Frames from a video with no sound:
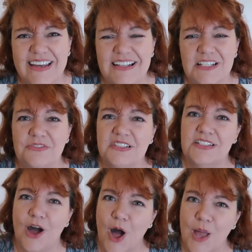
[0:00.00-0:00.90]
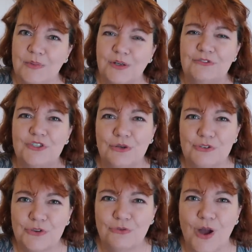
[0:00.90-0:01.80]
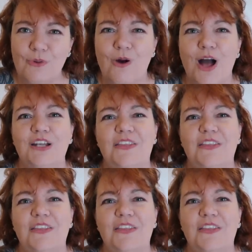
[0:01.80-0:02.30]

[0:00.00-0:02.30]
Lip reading: until I've had time and I've chosen the right one,